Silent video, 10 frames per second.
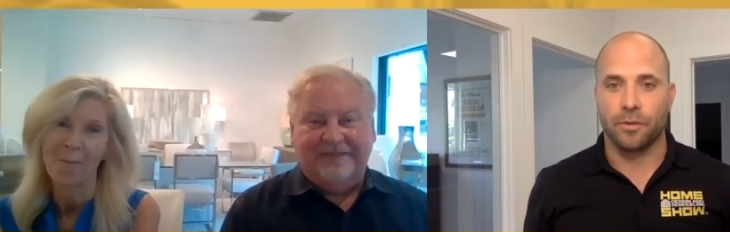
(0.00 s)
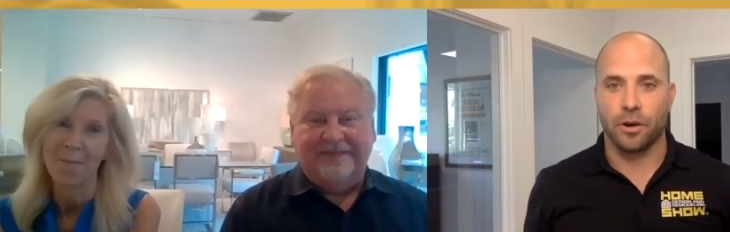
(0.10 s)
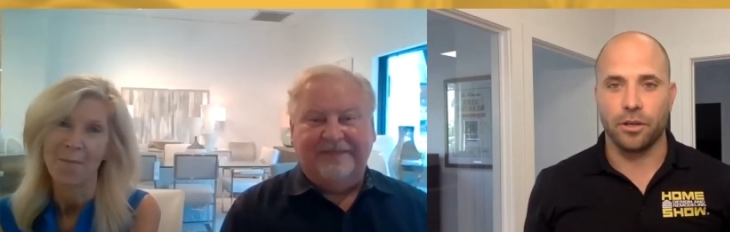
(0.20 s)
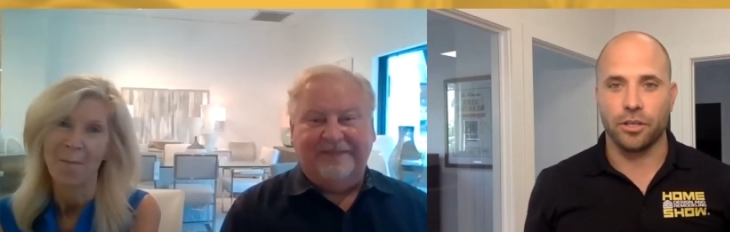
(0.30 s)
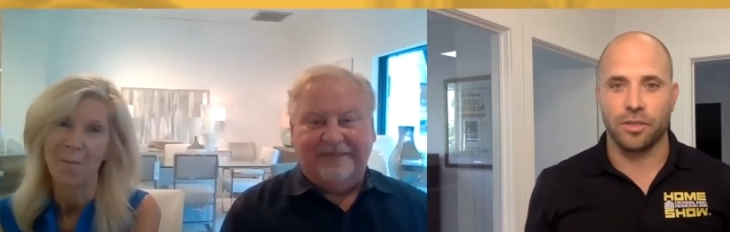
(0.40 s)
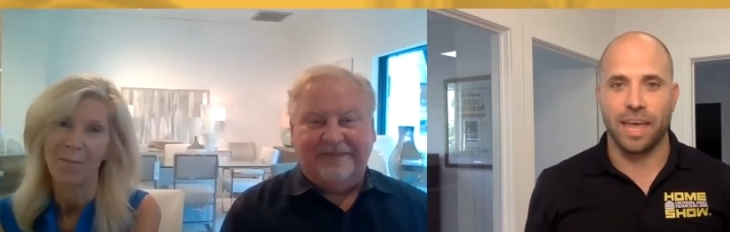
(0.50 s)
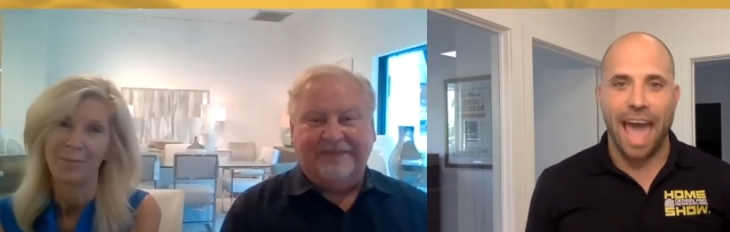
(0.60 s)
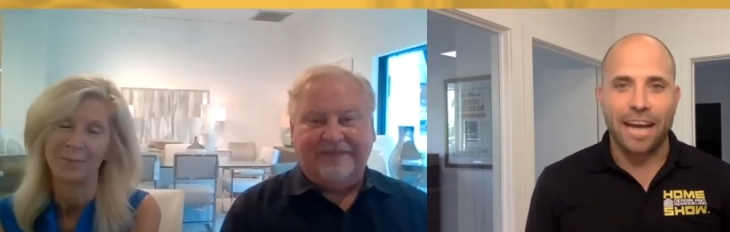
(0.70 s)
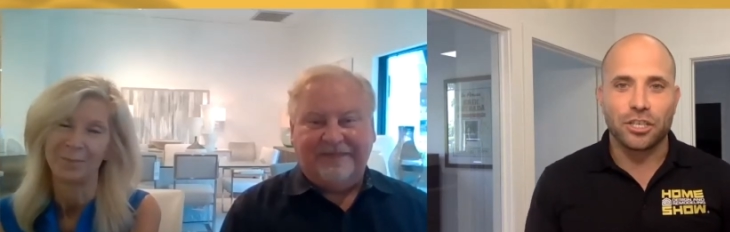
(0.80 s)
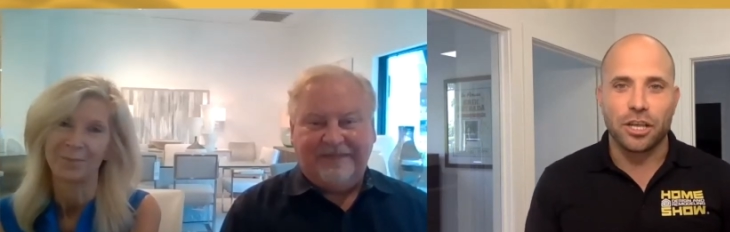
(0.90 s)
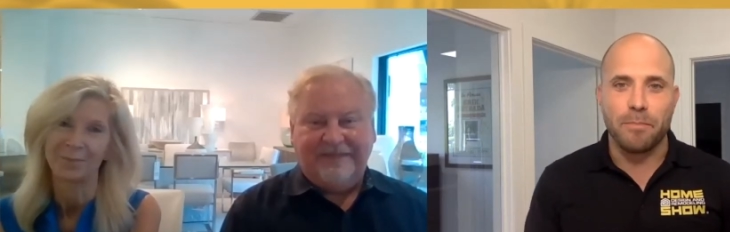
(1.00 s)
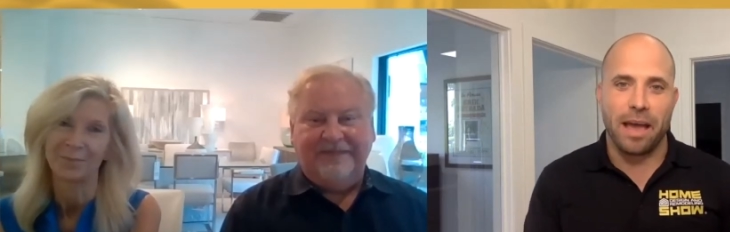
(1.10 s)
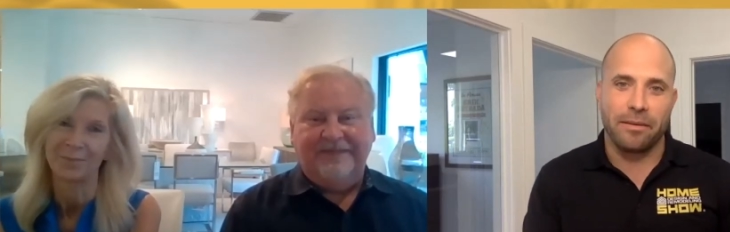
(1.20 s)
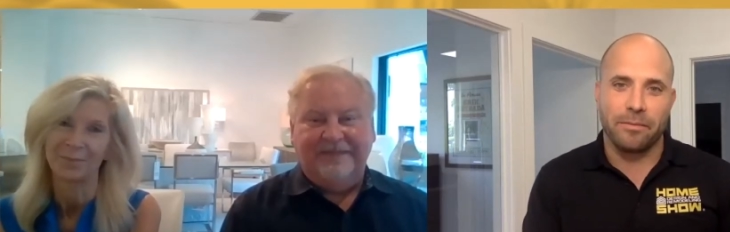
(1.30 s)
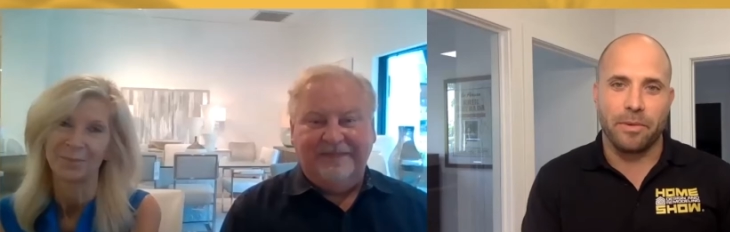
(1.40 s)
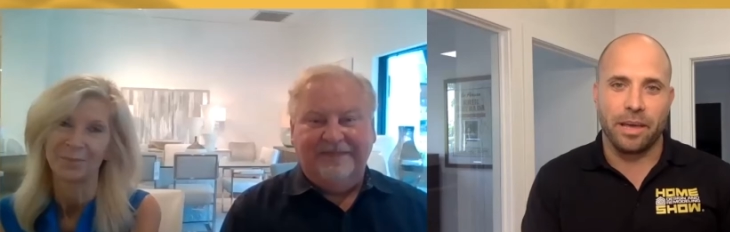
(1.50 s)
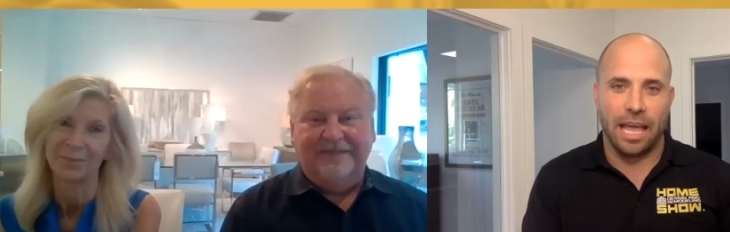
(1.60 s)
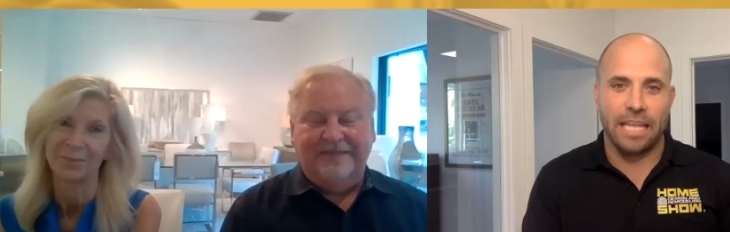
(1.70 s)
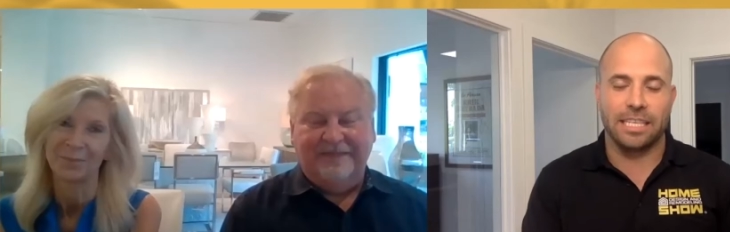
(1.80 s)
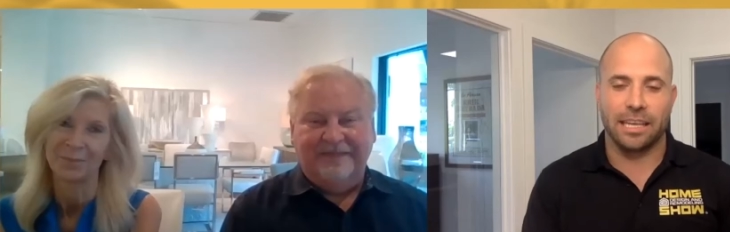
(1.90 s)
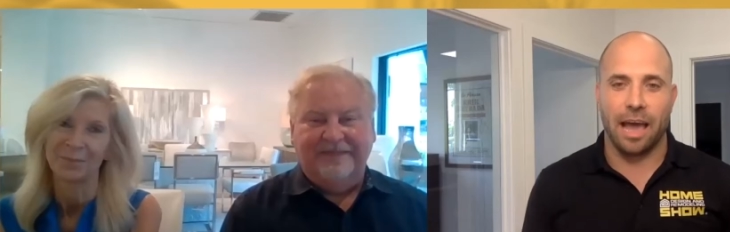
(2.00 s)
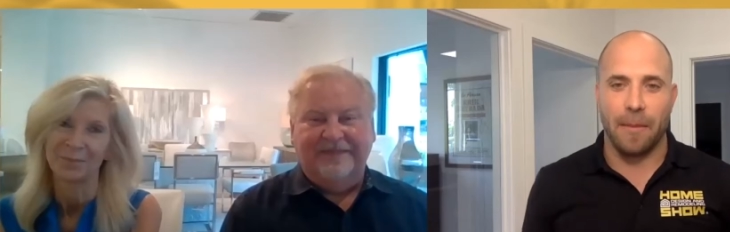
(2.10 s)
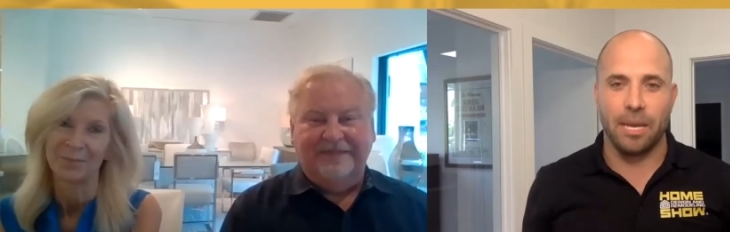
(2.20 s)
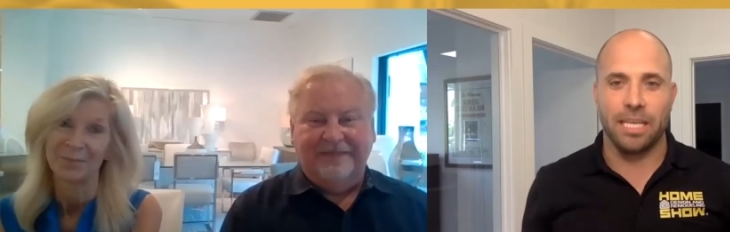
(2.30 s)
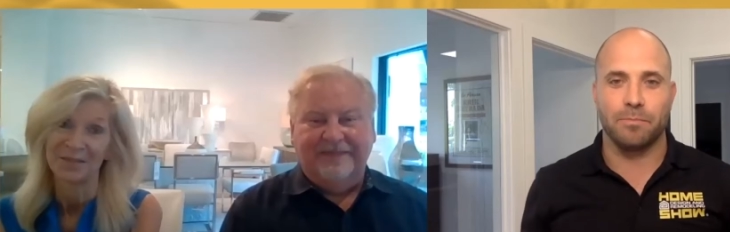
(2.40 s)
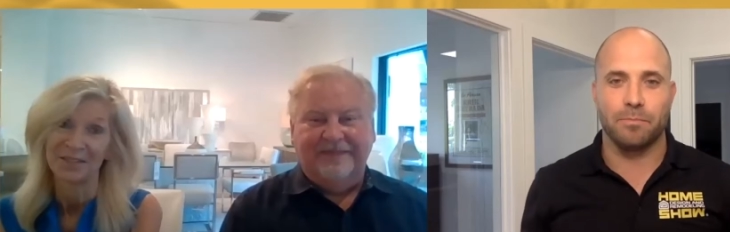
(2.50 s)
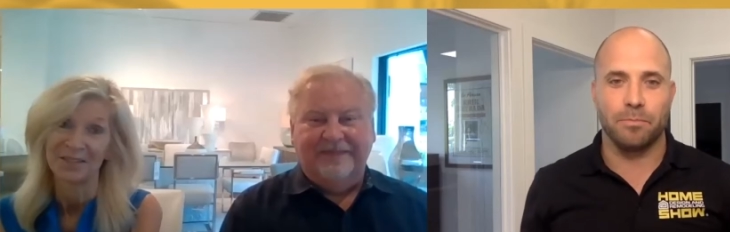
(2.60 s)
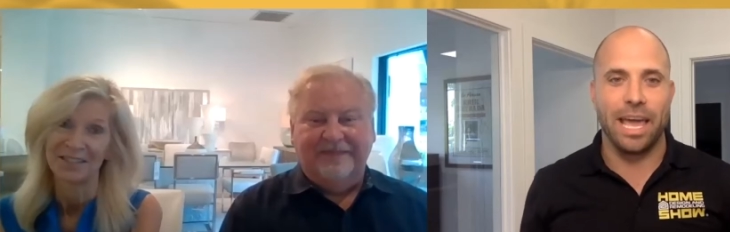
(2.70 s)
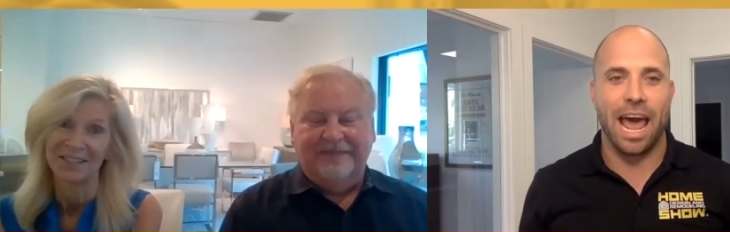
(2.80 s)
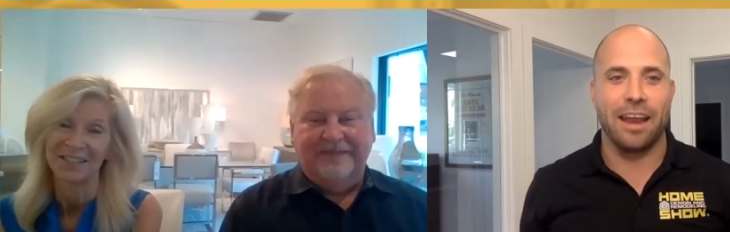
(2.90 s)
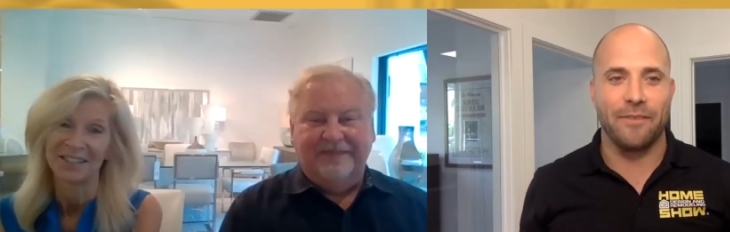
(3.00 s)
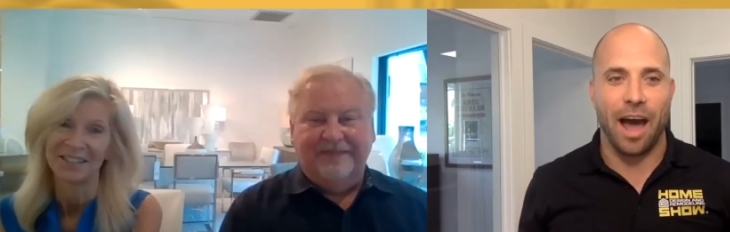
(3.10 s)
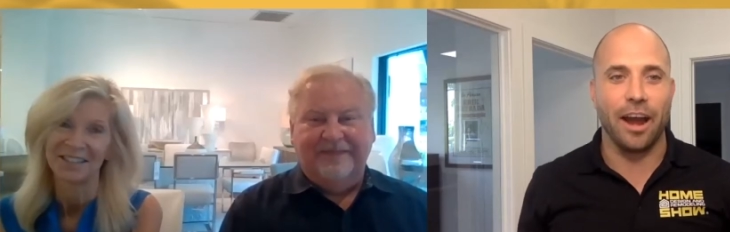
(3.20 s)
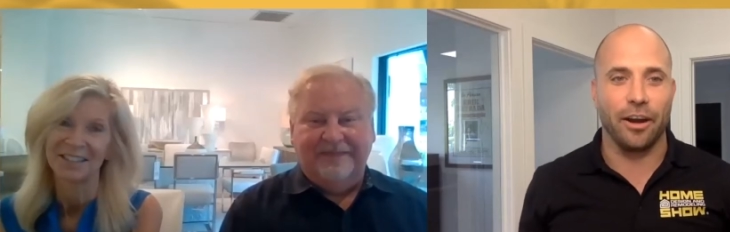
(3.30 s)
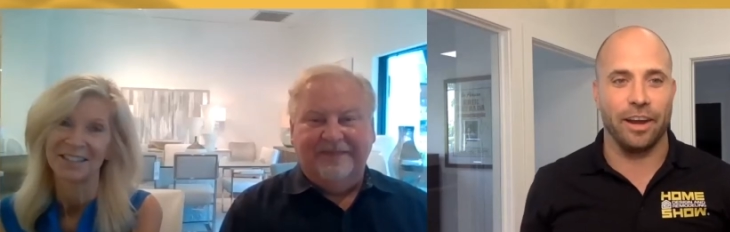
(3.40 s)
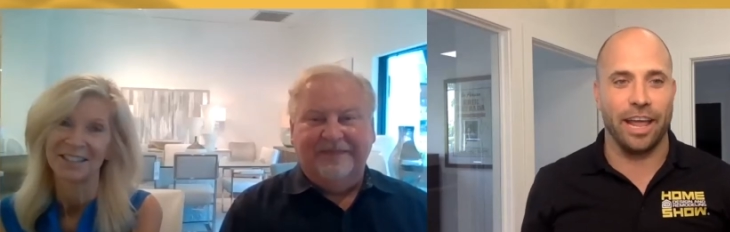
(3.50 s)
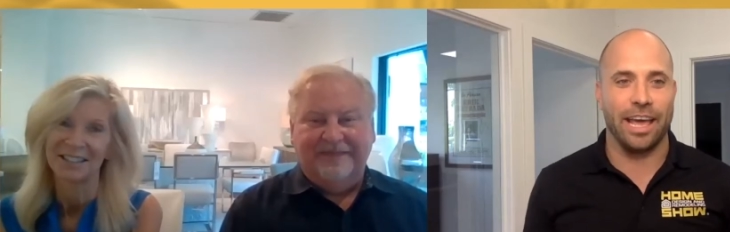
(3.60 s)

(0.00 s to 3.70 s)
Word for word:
Speaker 1: furniture that actually it's made out of iron.